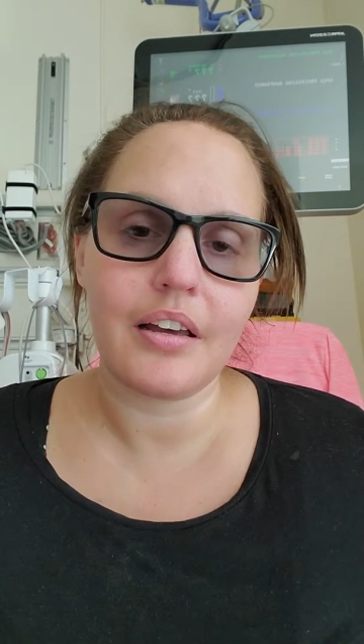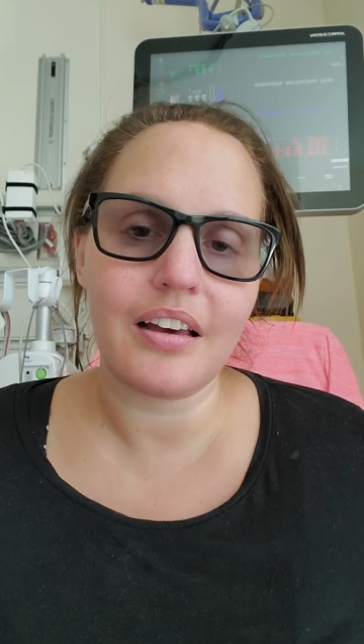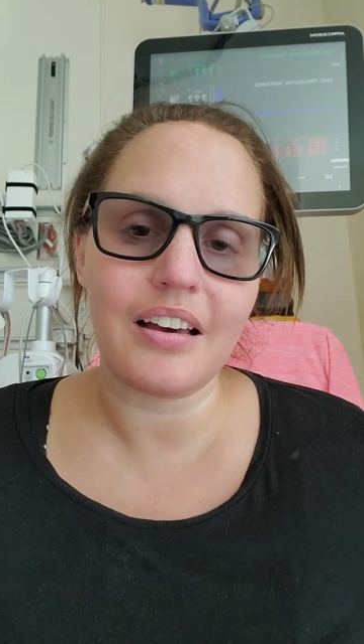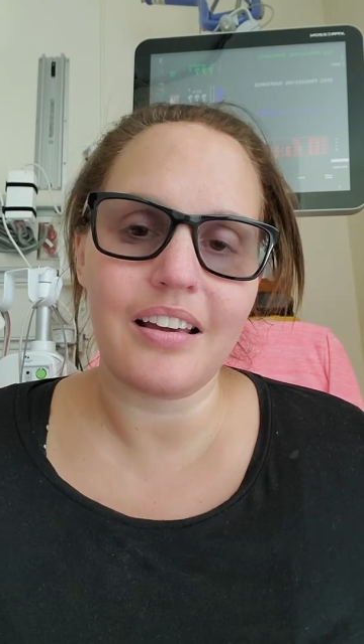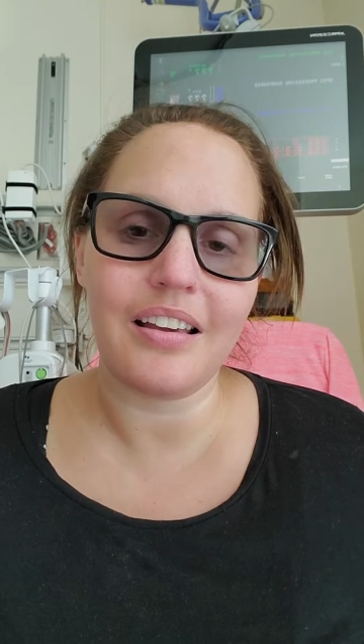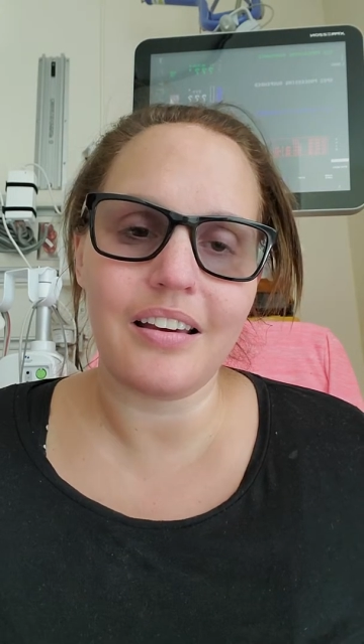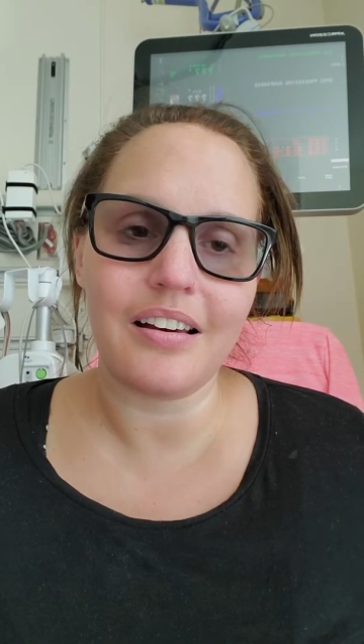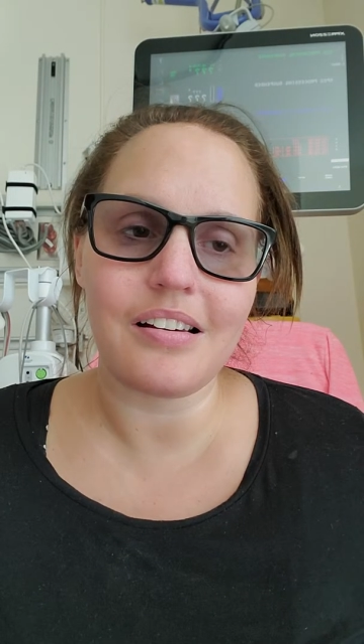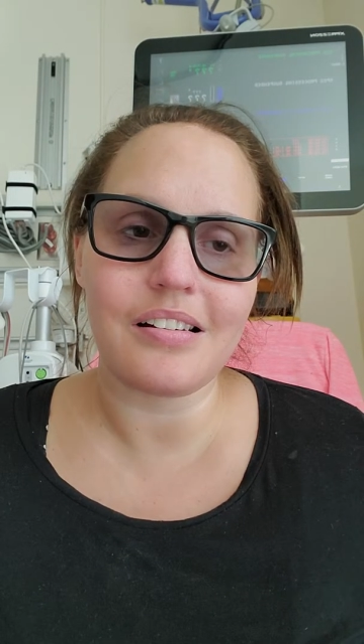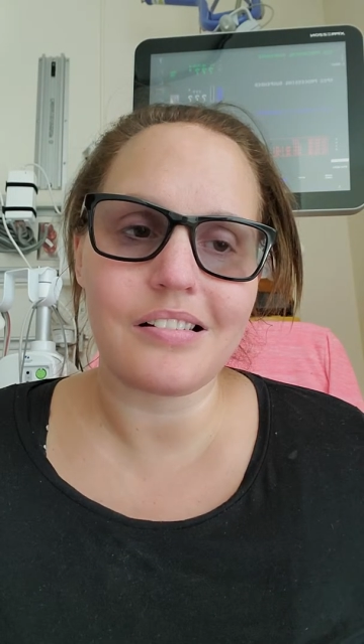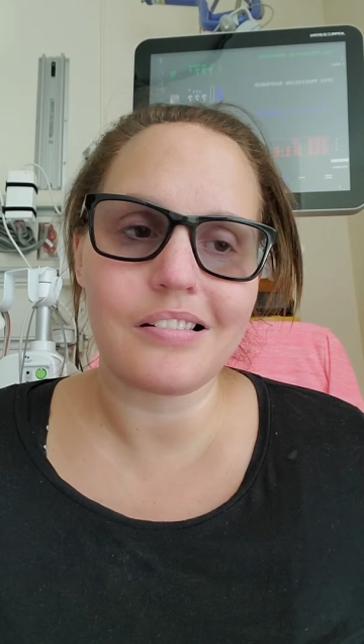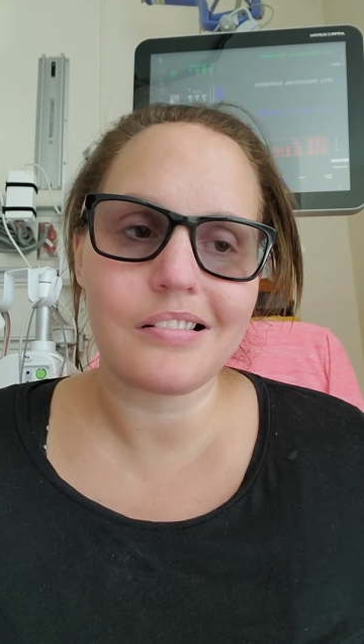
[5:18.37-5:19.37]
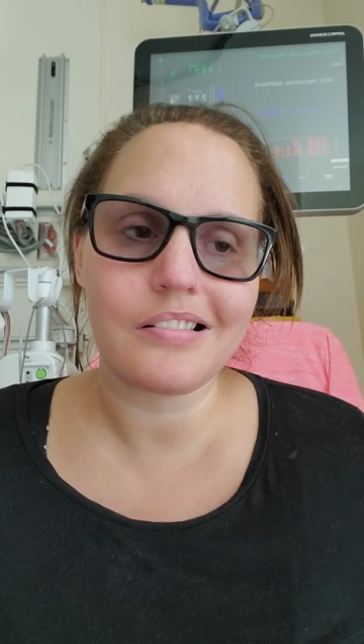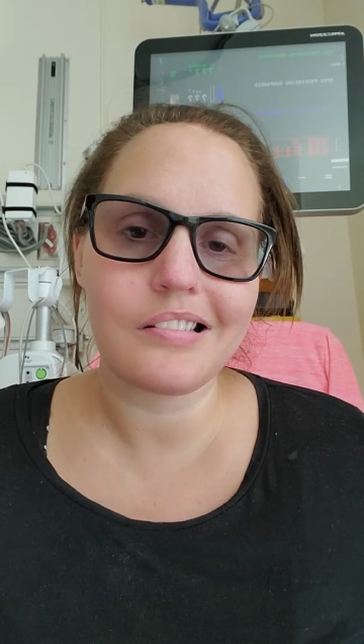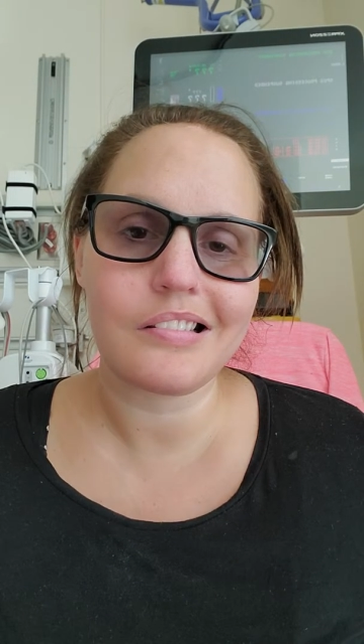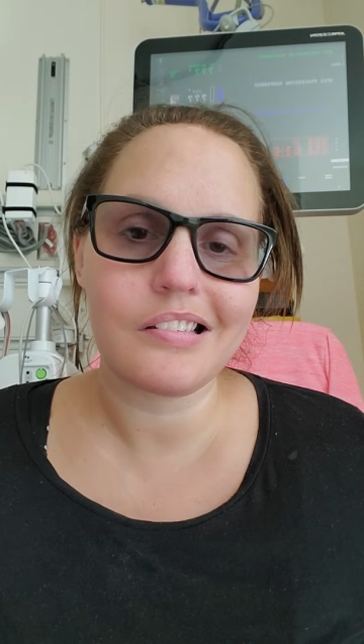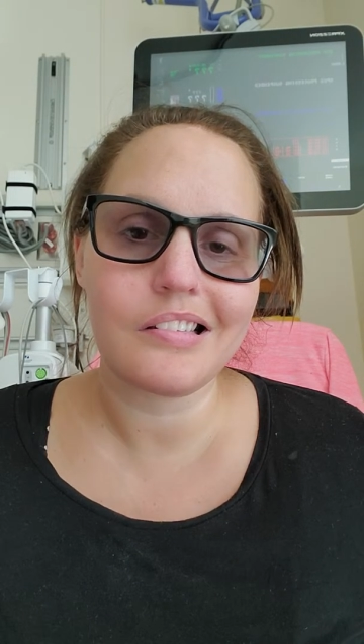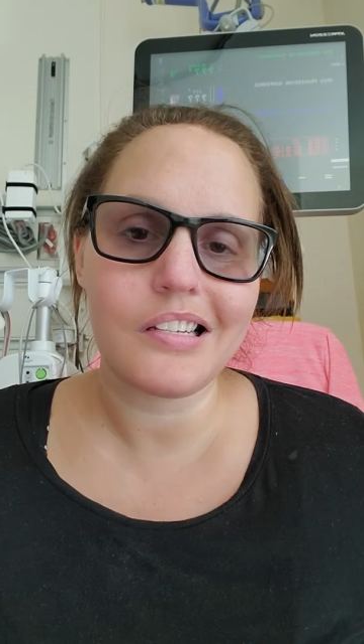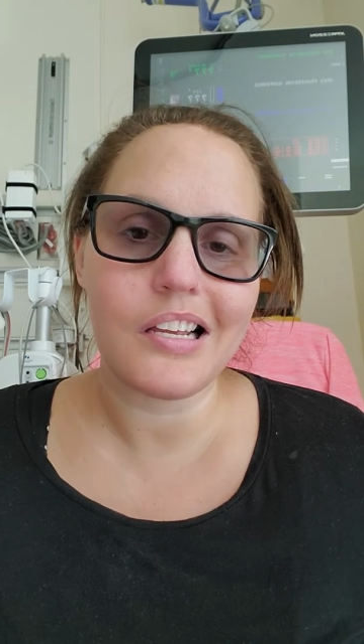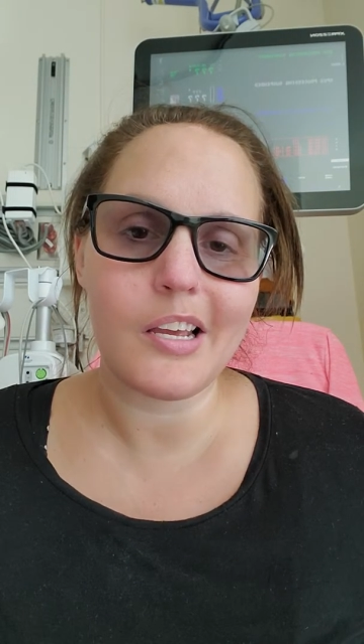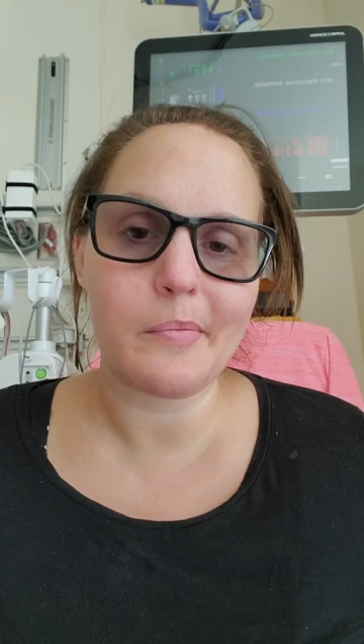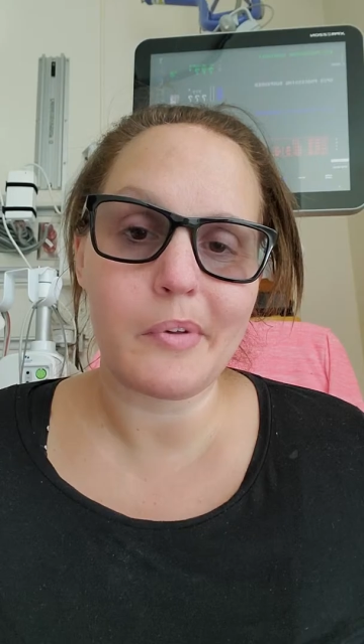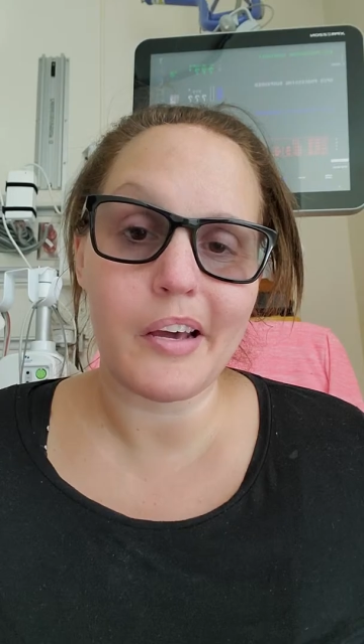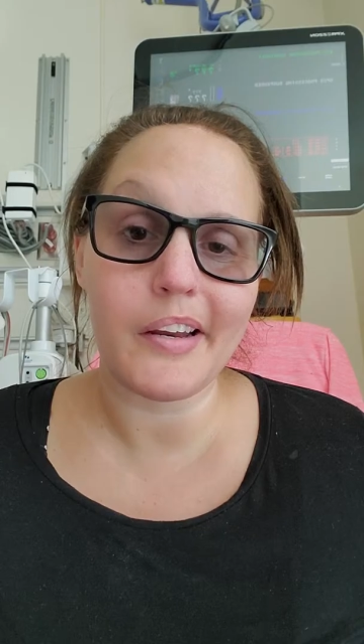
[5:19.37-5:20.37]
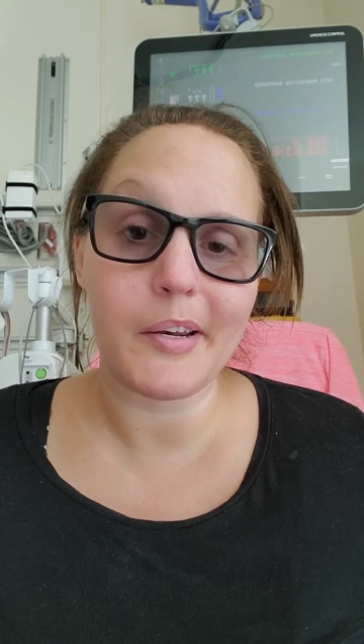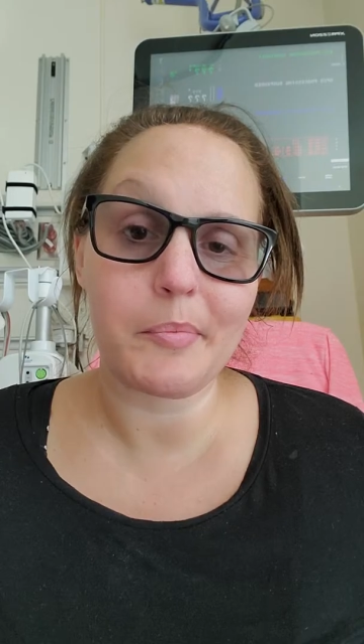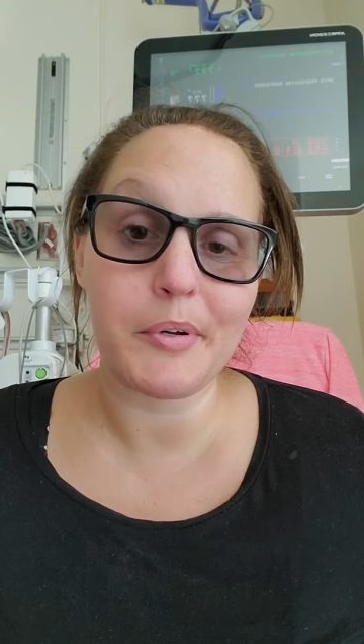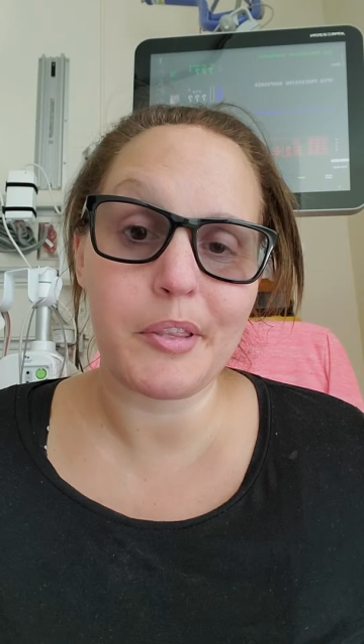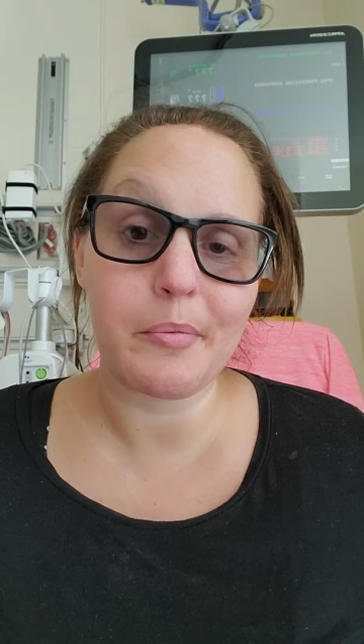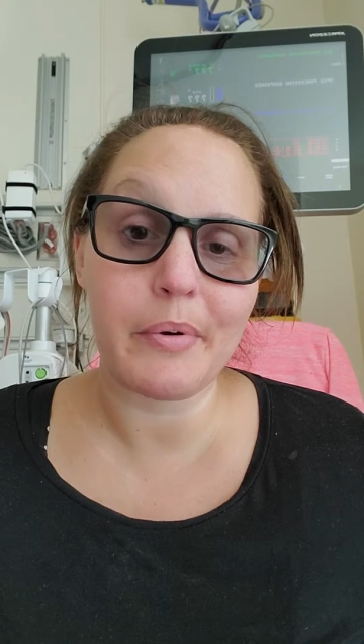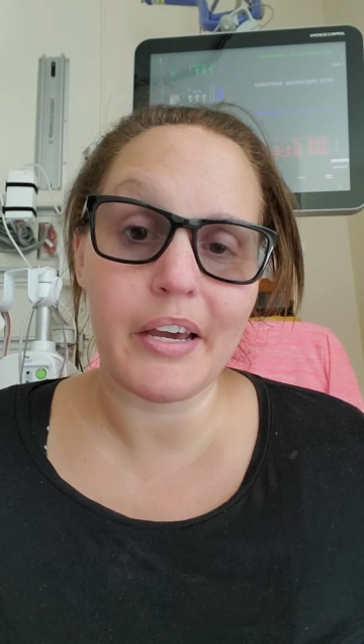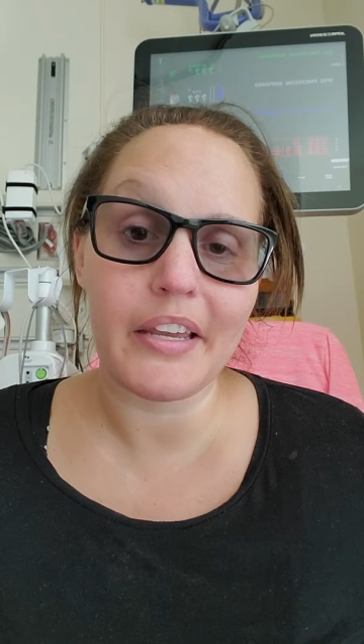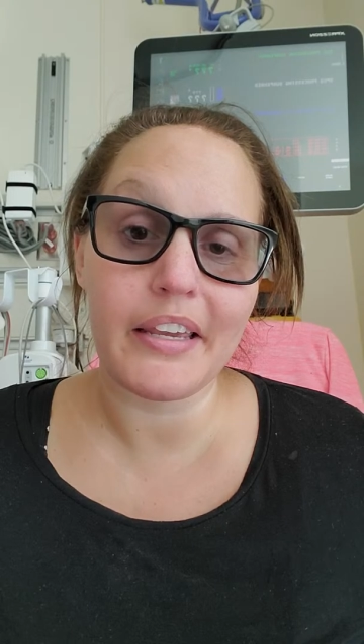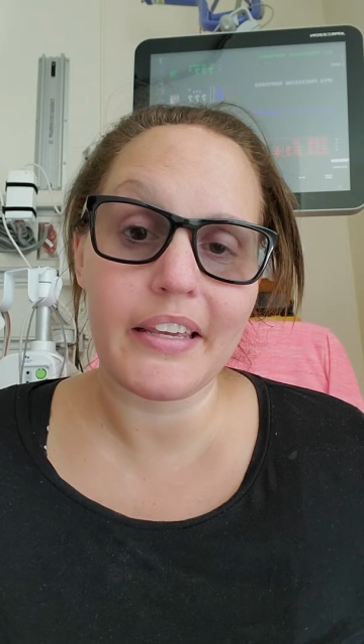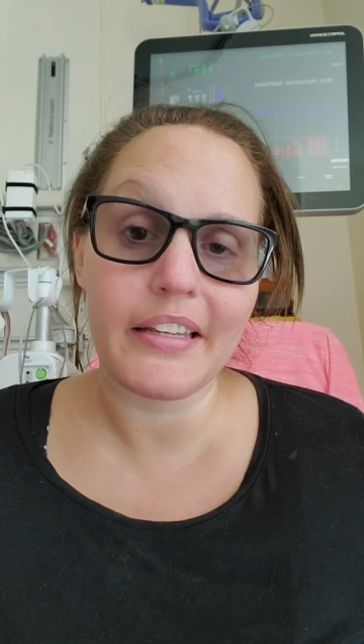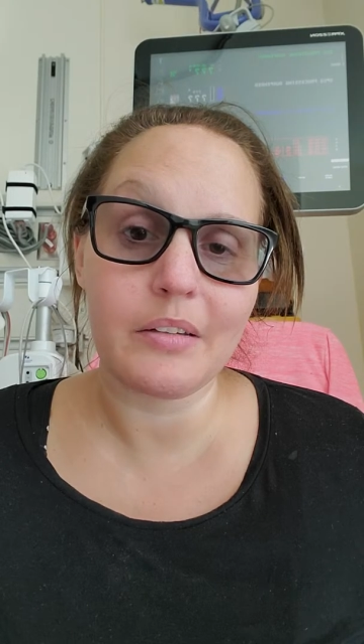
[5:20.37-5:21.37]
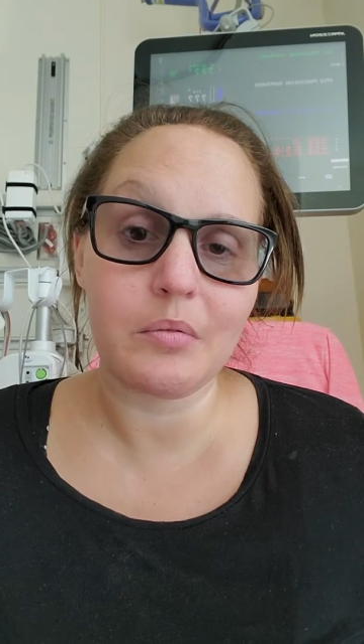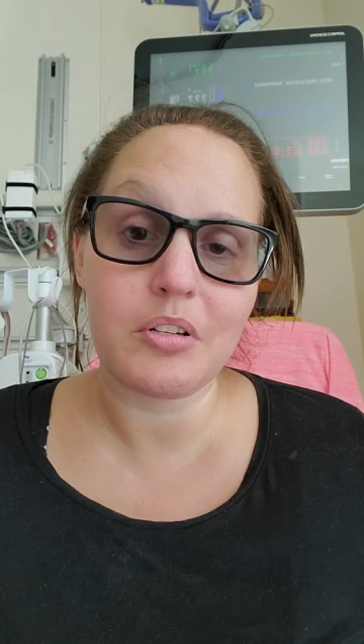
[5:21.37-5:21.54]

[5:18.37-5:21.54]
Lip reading: I am not gonna put them back in,